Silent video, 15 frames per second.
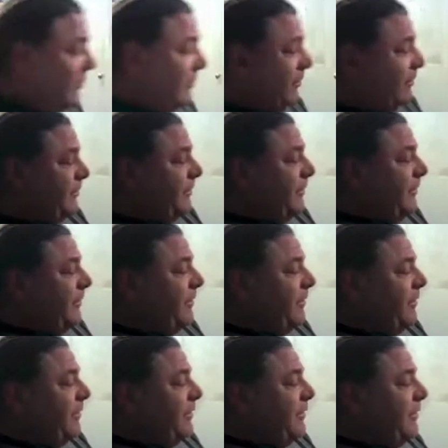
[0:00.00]
you
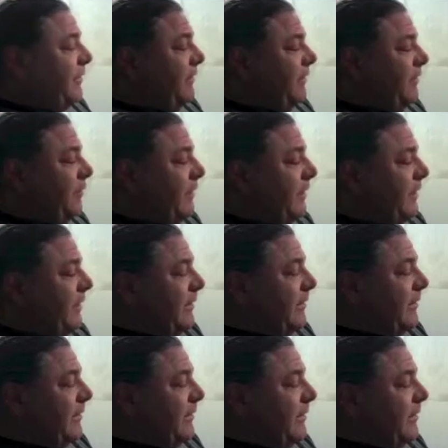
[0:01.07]
just hit the
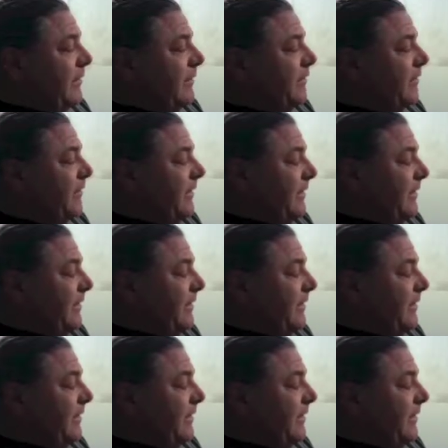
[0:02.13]
truss rod,